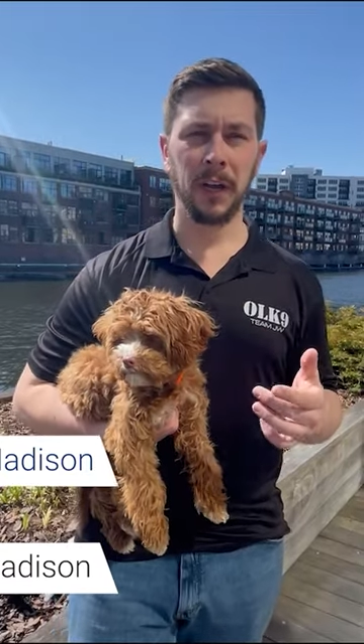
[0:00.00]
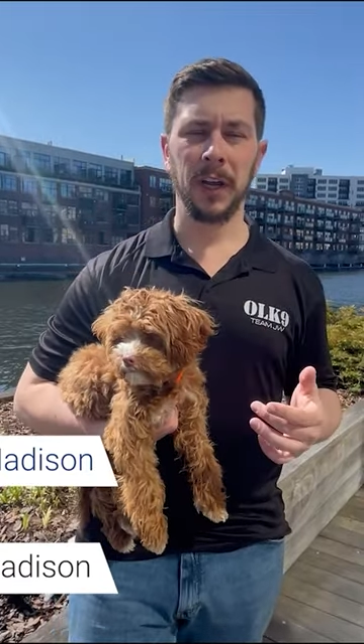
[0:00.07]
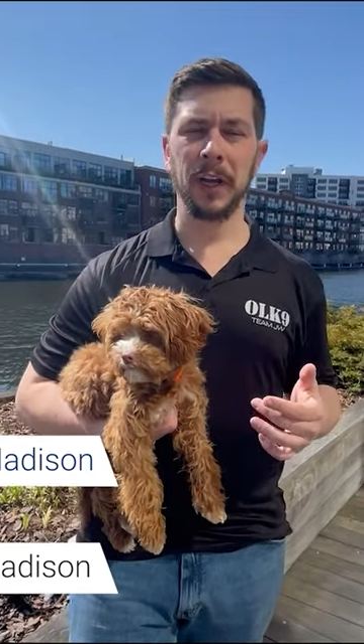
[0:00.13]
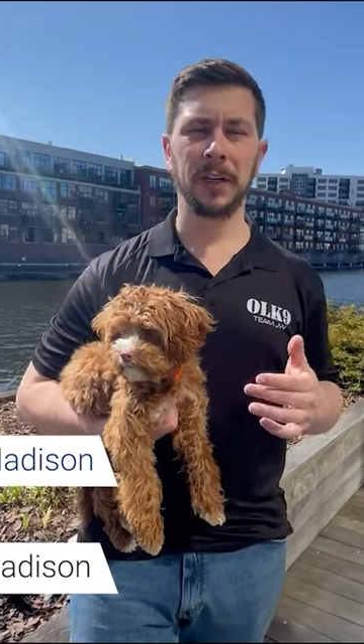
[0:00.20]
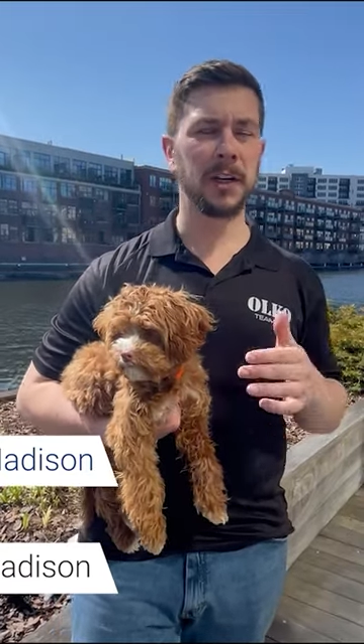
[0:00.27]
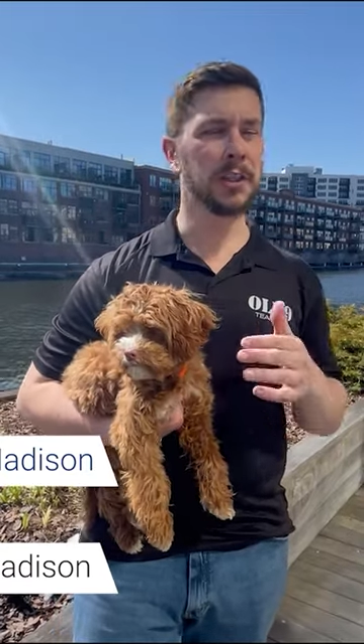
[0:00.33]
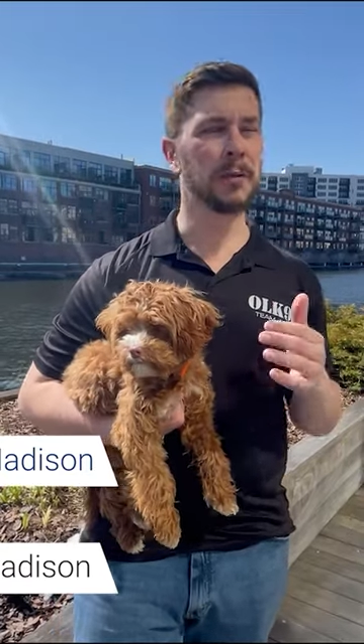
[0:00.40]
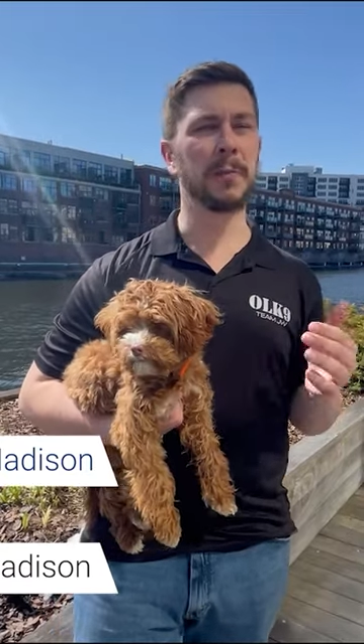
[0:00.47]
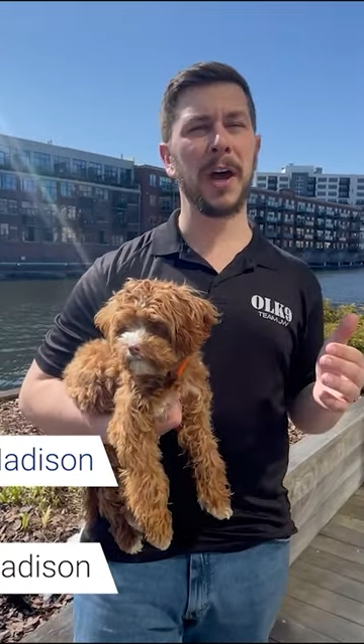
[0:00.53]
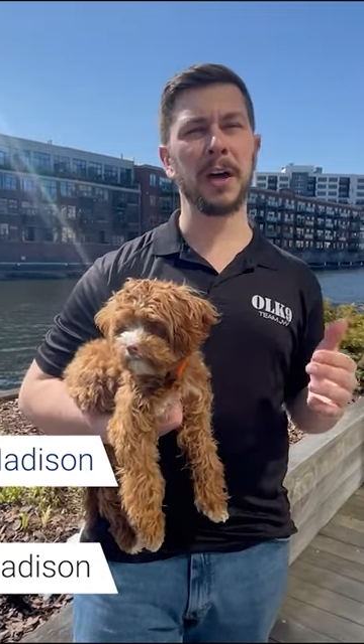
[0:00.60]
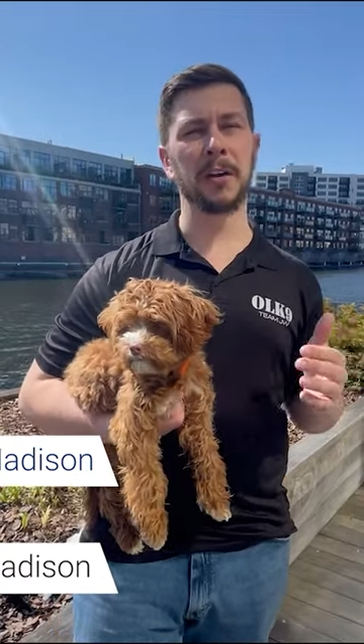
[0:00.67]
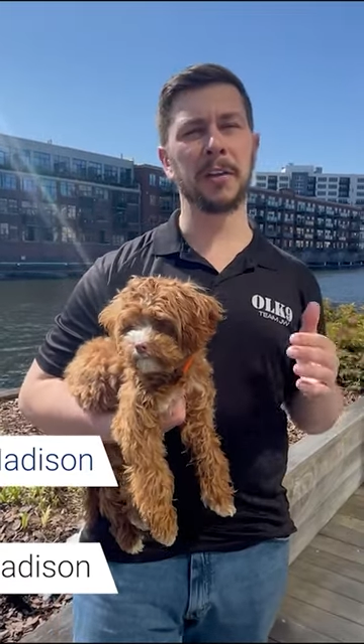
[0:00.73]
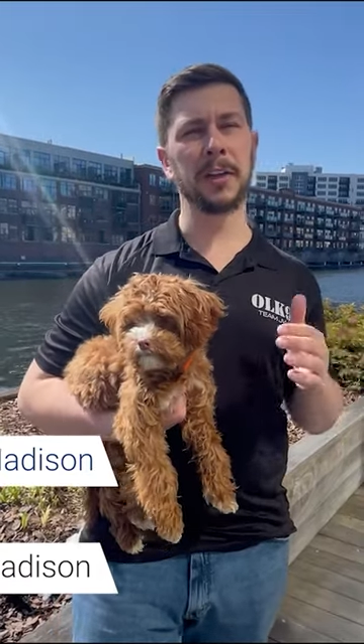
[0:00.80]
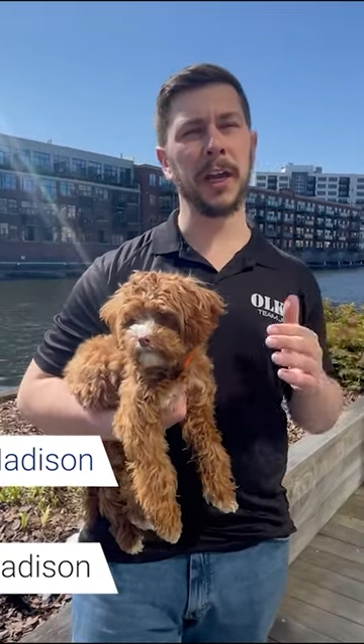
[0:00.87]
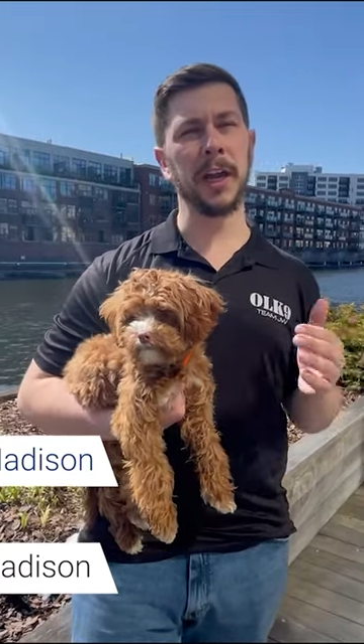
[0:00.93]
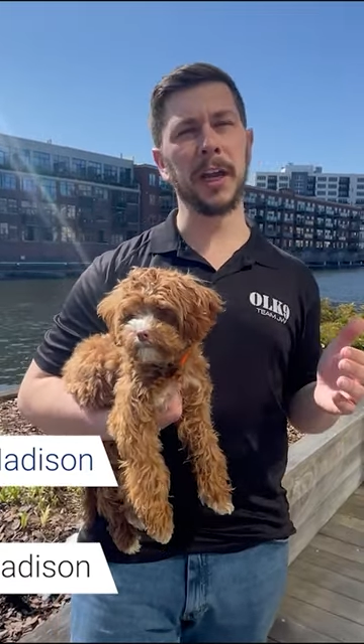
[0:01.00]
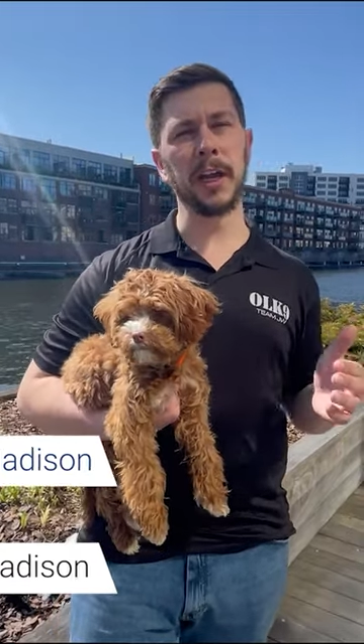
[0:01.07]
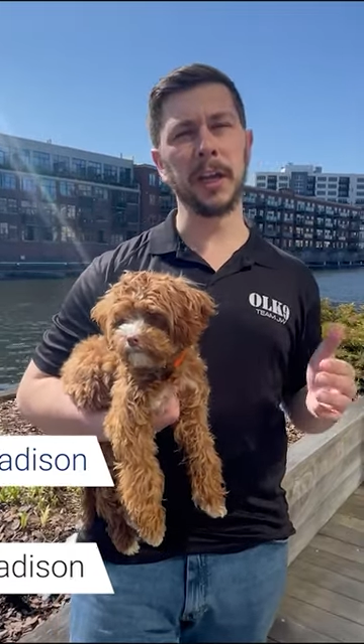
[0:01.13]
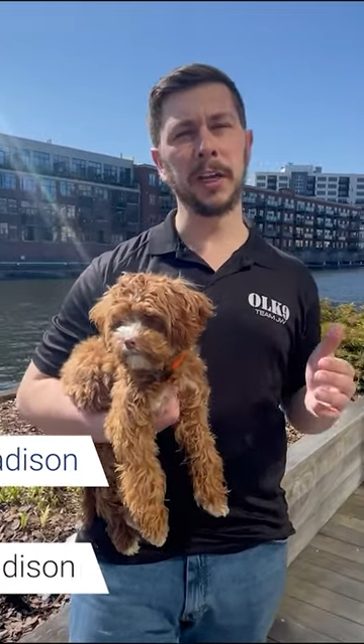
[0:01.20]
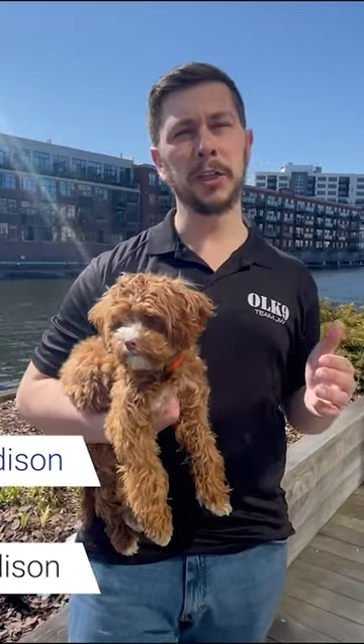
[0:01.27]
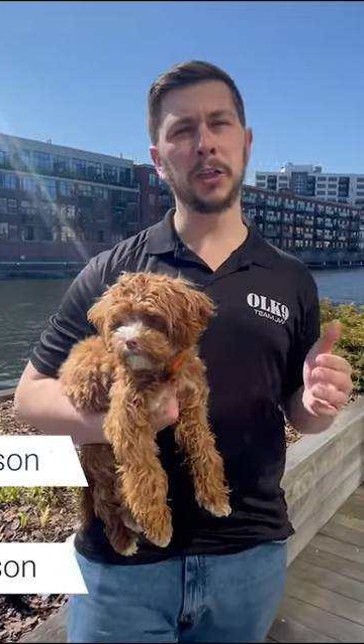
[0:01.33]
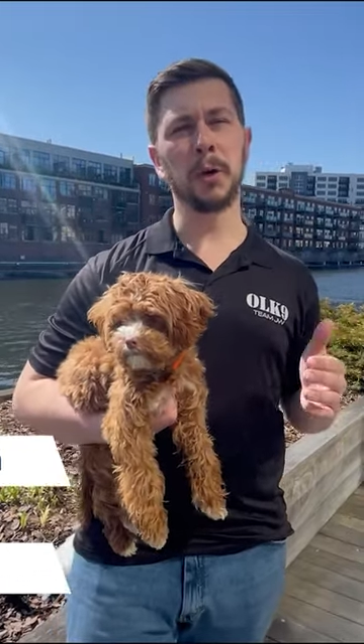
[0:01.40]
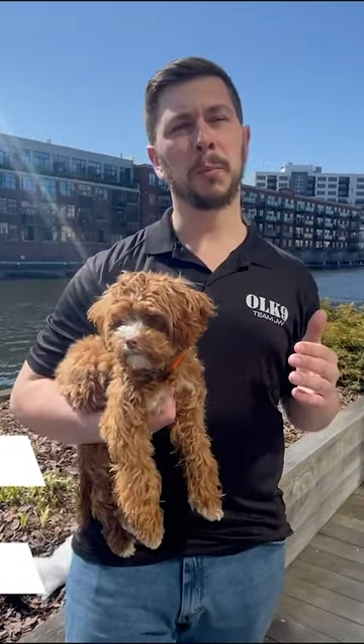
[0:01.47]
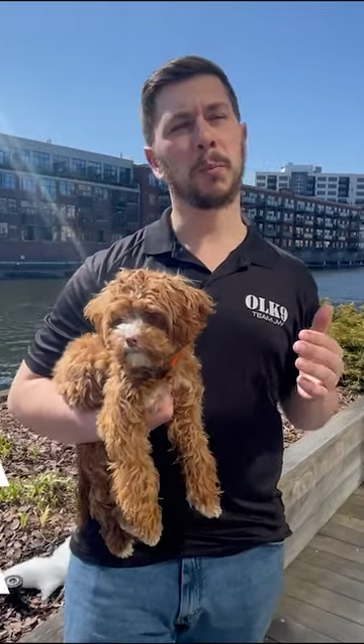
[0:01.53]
It doesn't matter the age,